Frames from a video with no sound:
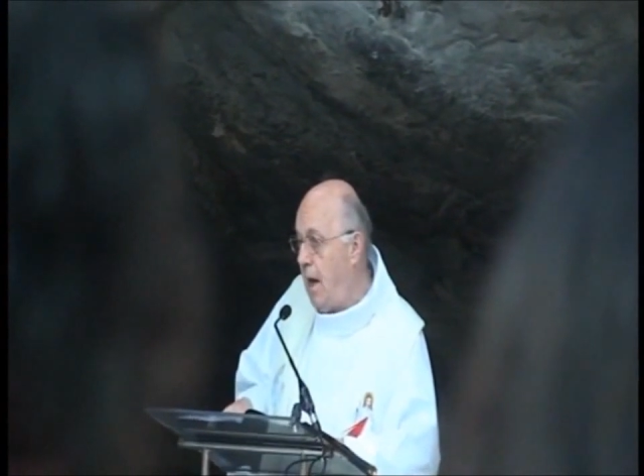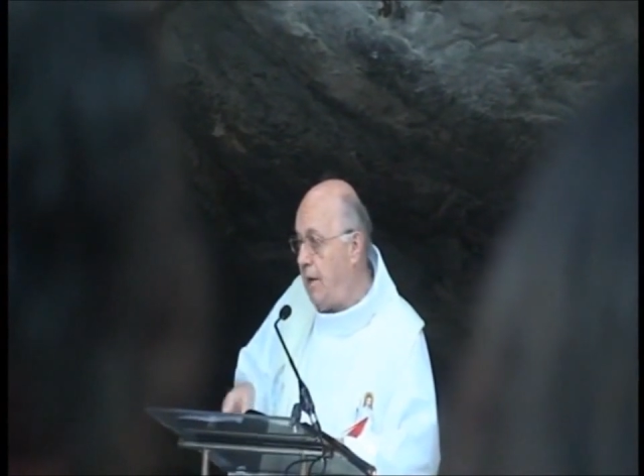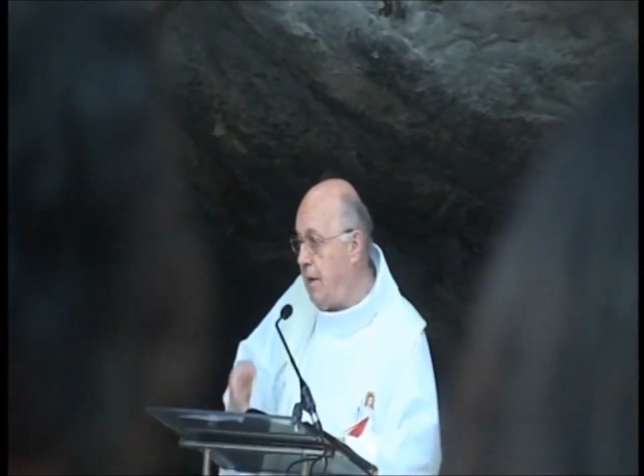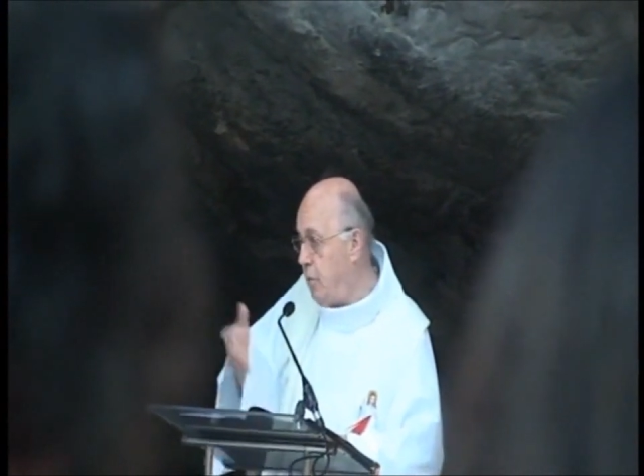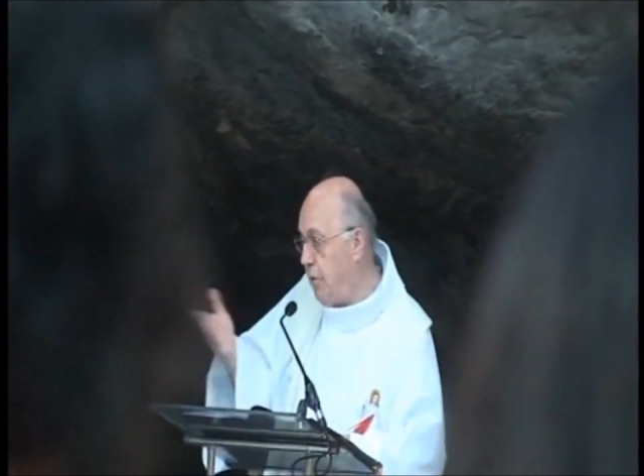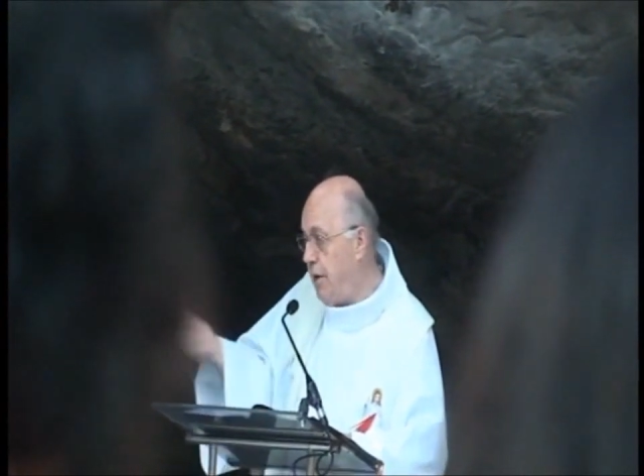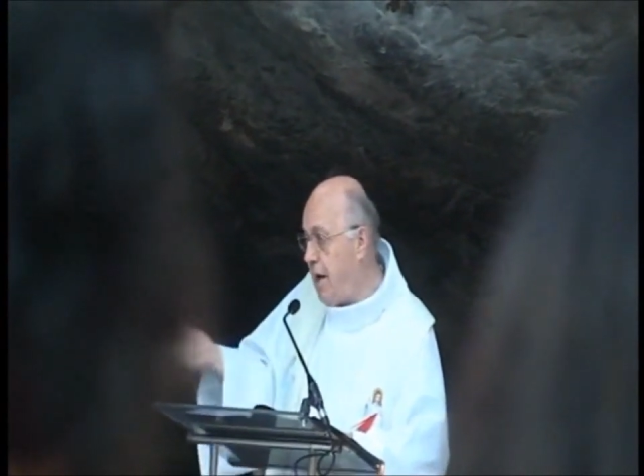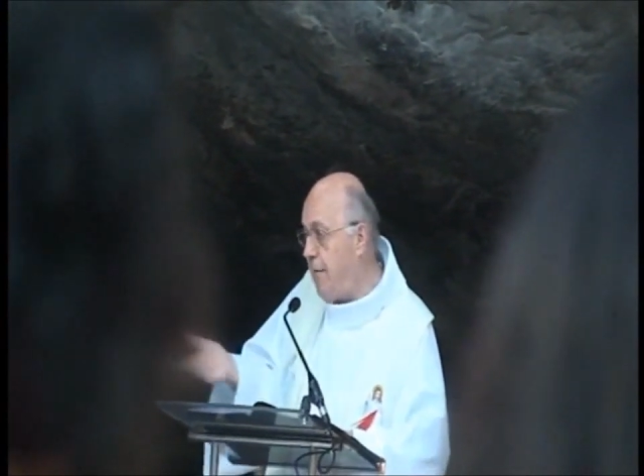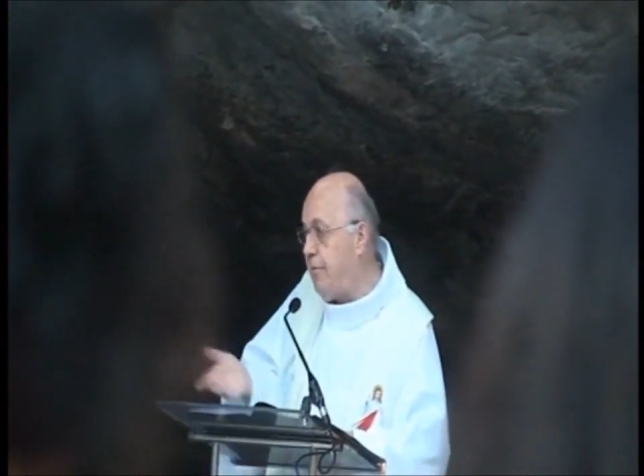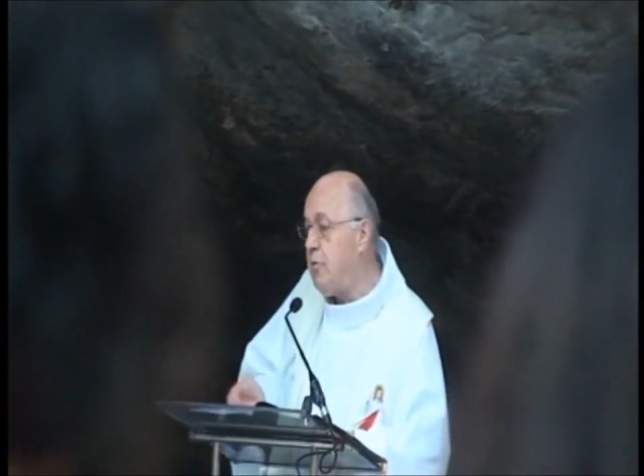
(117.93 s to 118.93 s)
And they
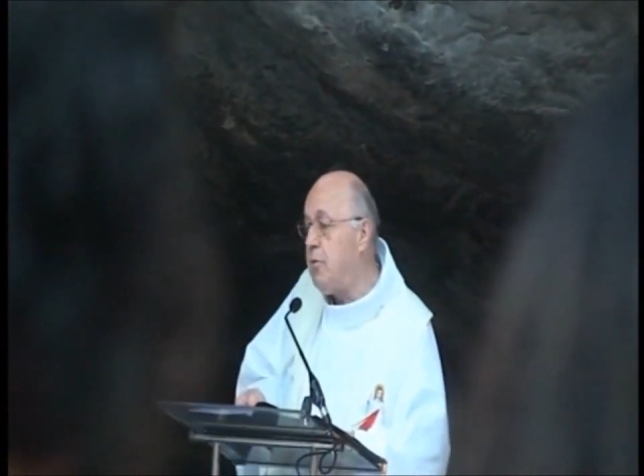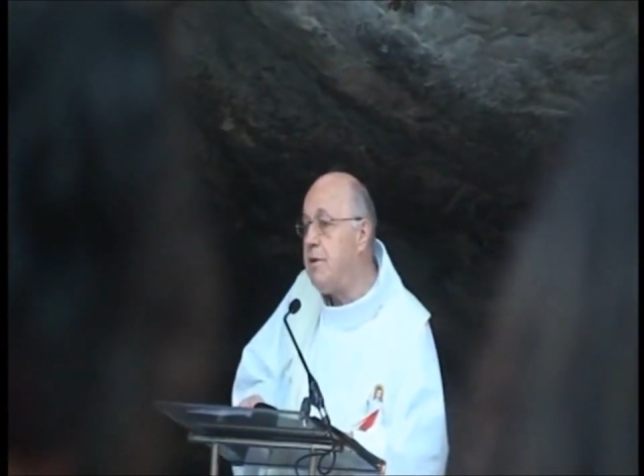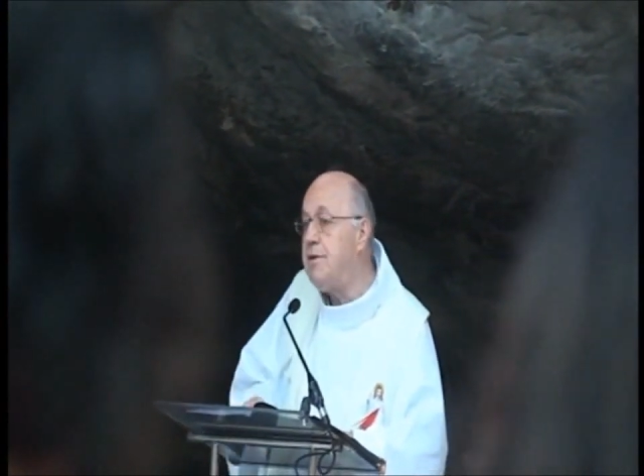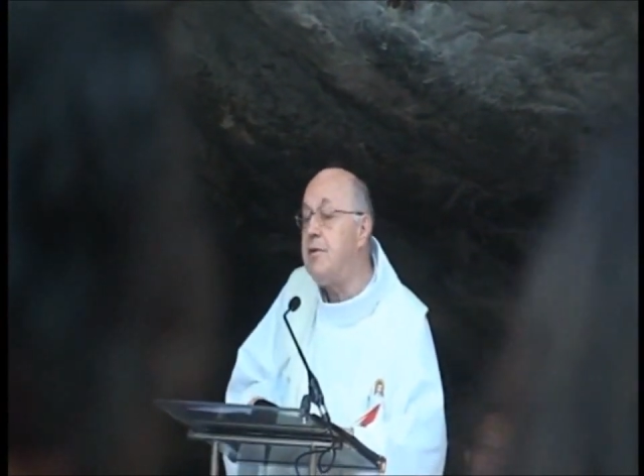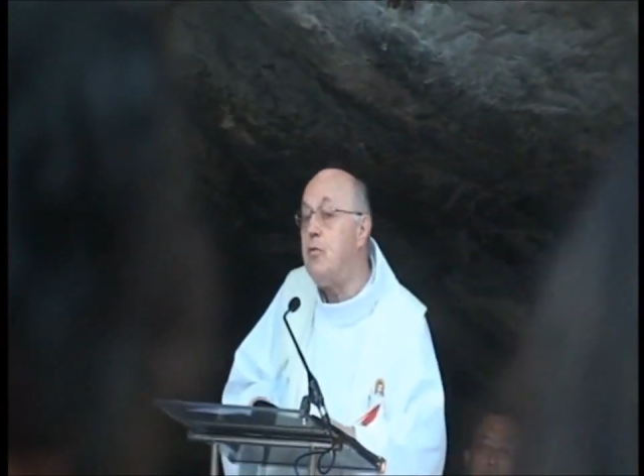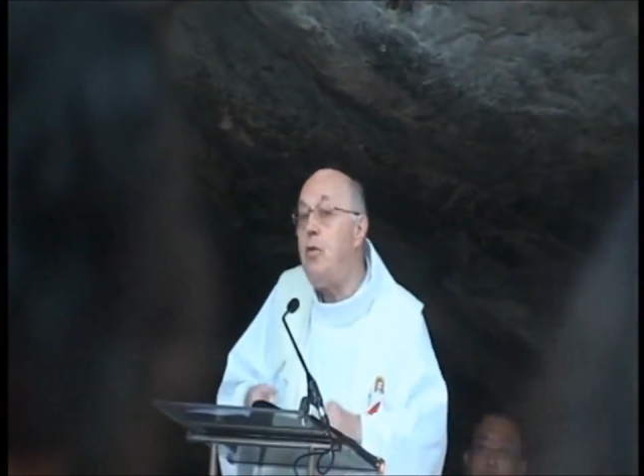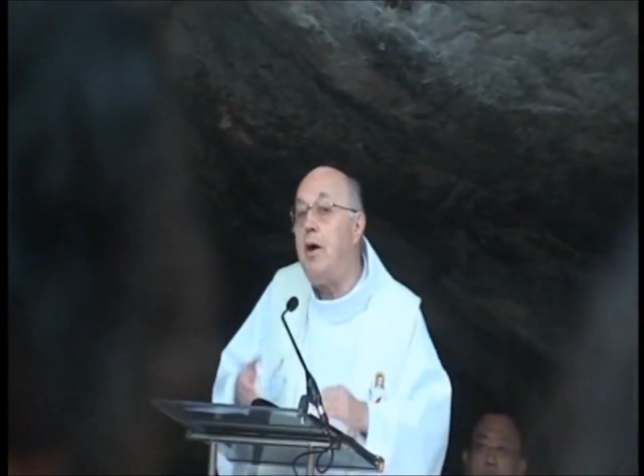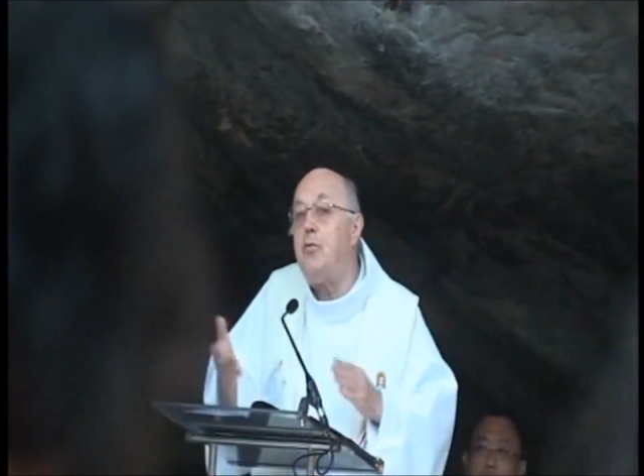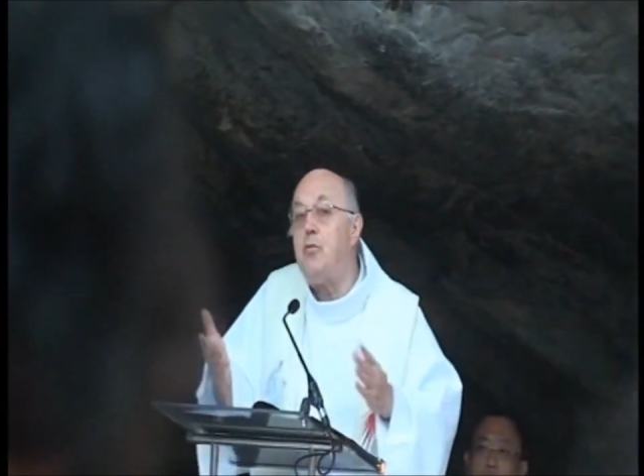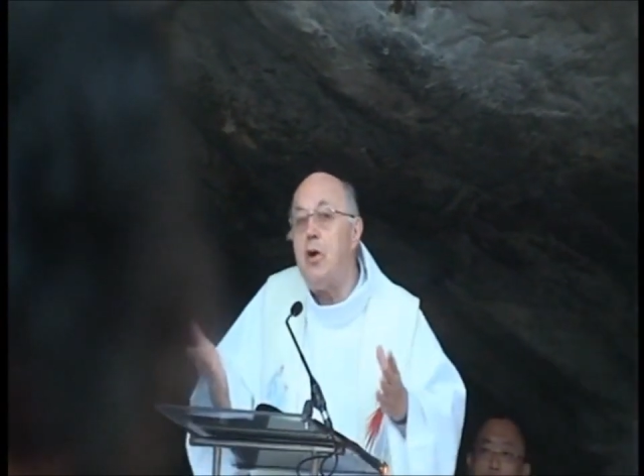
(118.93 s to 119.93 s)
wondered afterwards,
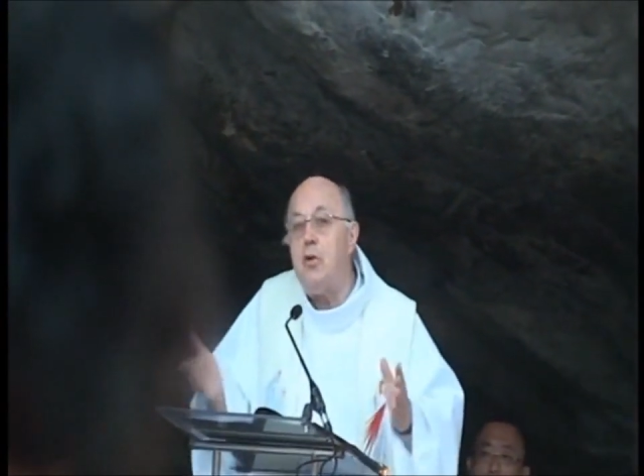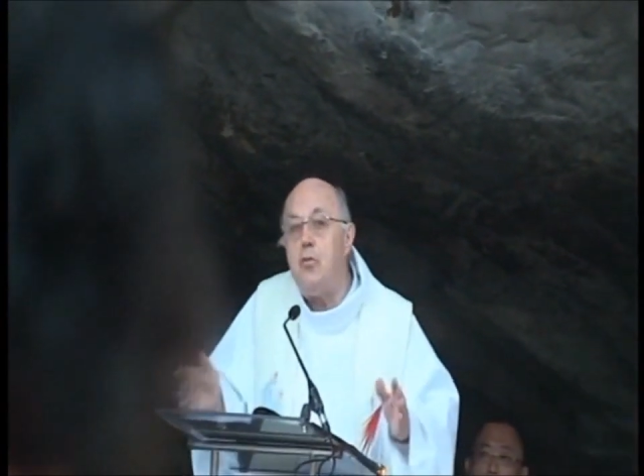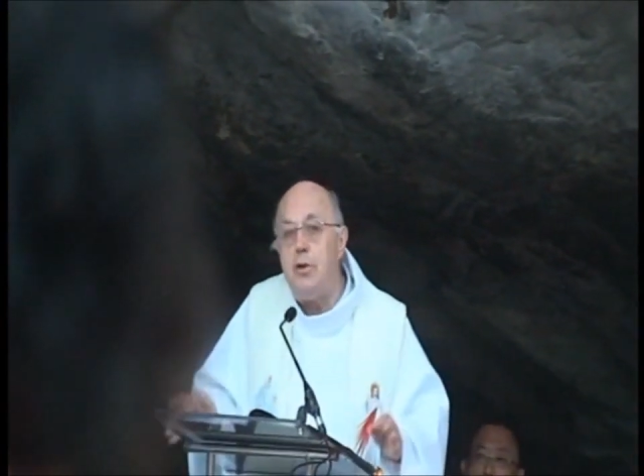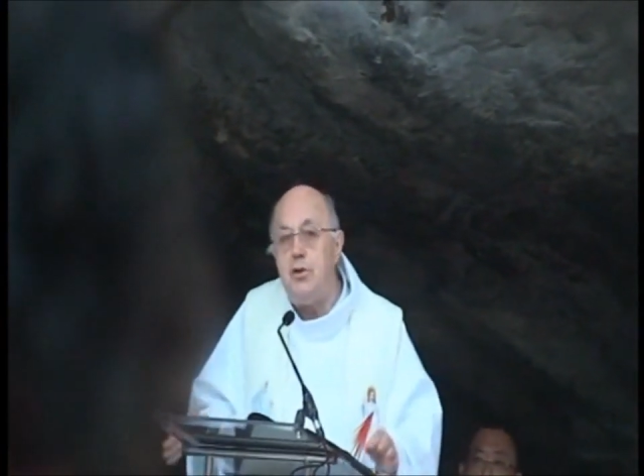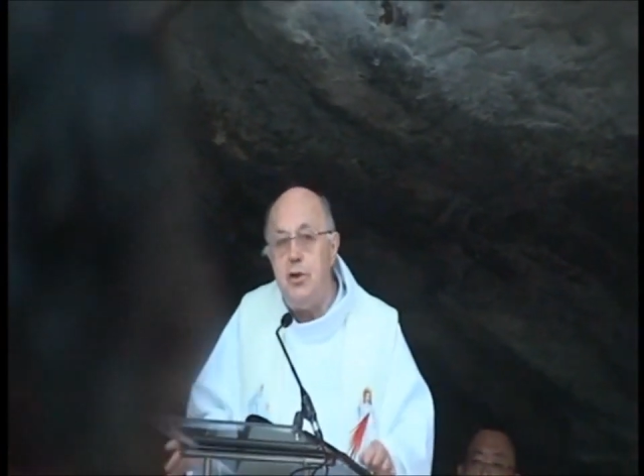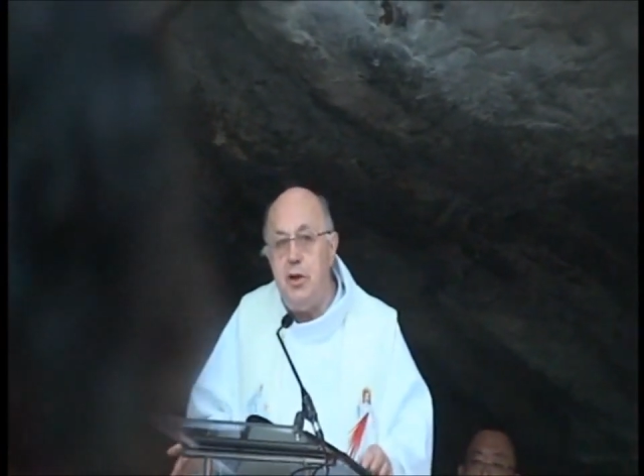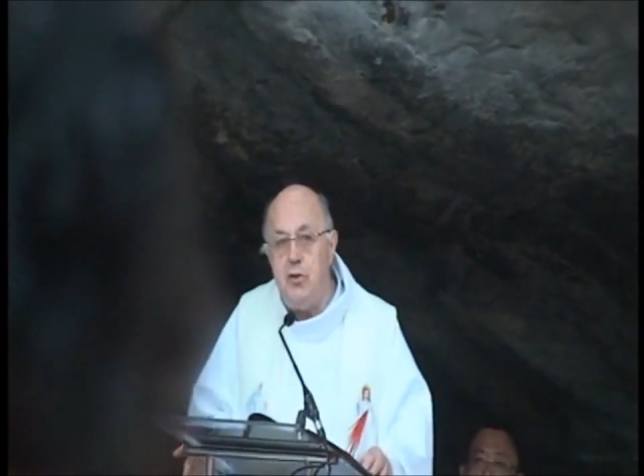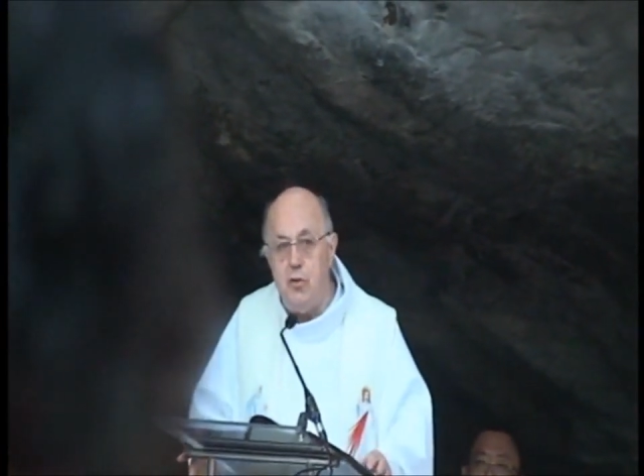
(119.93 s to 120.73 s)
what work would she